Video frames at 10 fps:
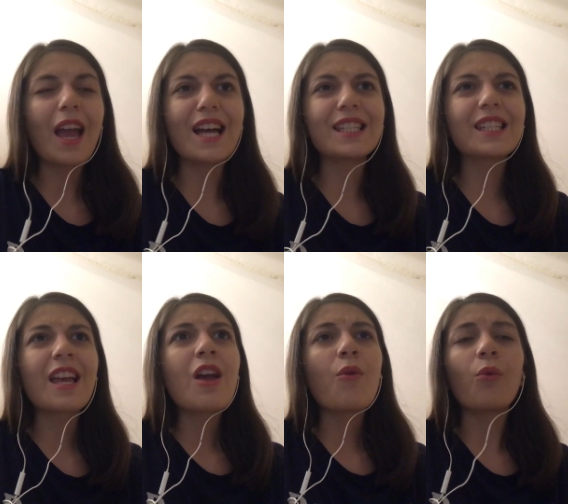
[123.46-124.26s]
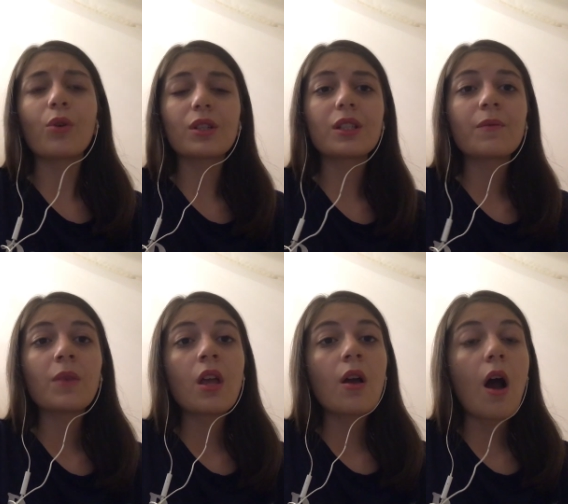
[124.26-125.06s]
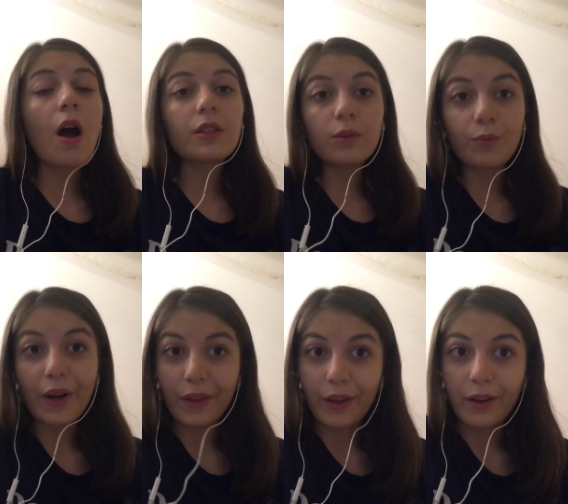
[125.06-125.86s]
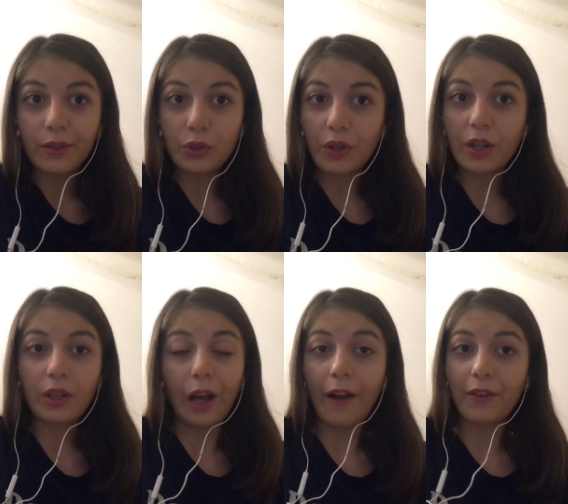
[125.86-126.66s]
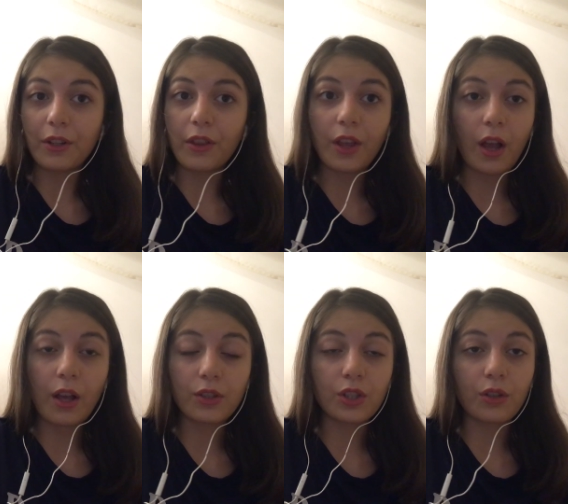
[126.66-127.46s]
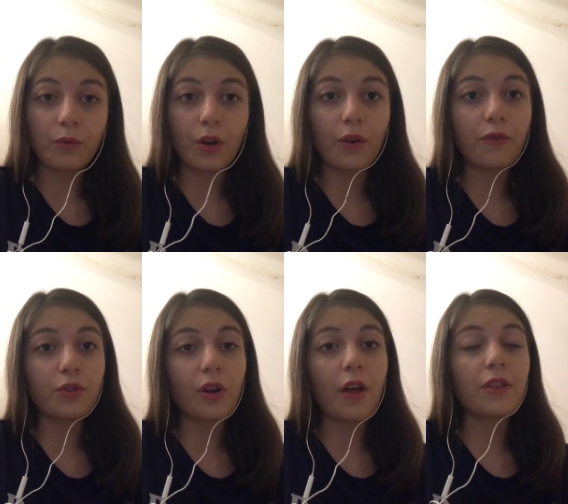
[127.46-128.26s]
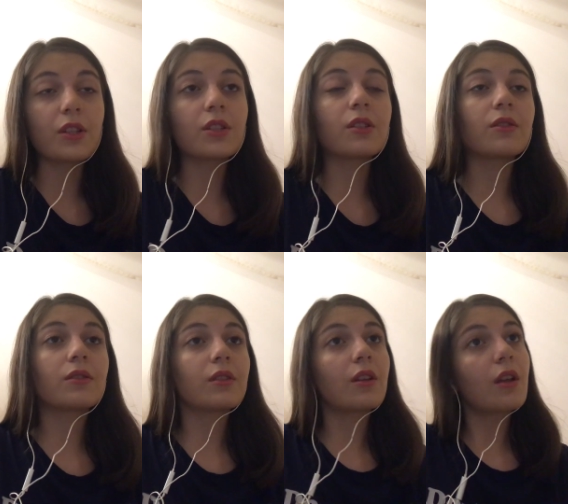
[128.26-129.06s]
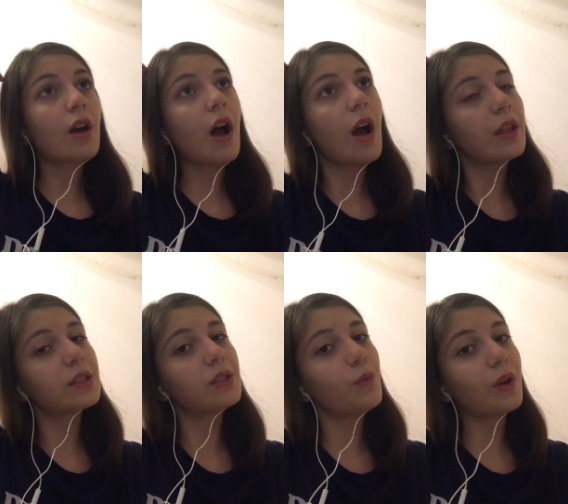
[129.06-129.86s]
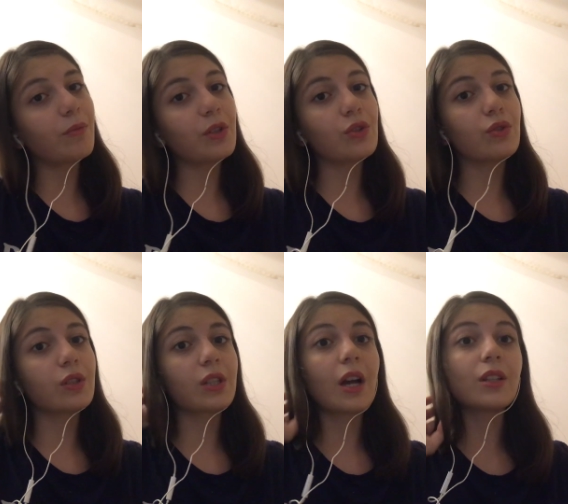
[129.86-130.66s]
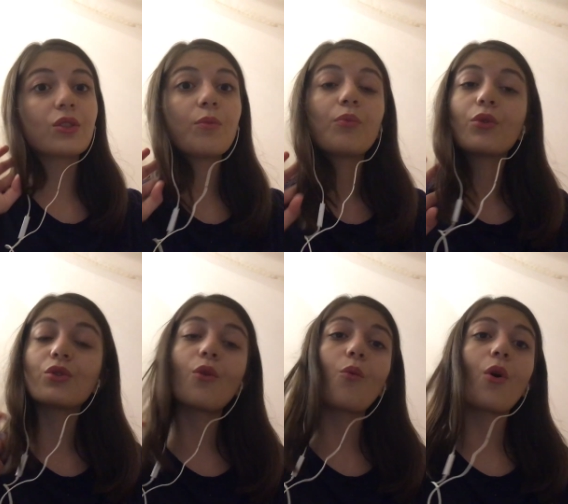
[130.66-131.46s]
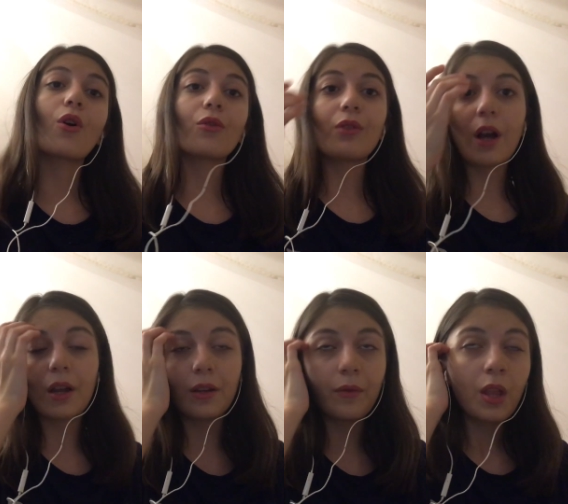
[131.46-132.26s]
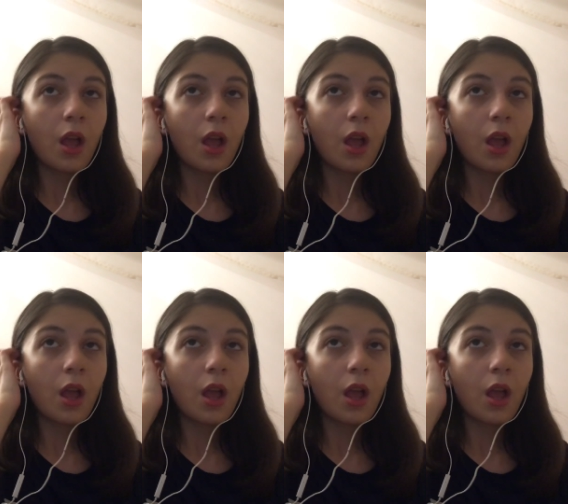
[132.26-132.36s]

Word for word: Yes, it was. I don't bother trying to have anything else on after that, and what made you decide to put your work online?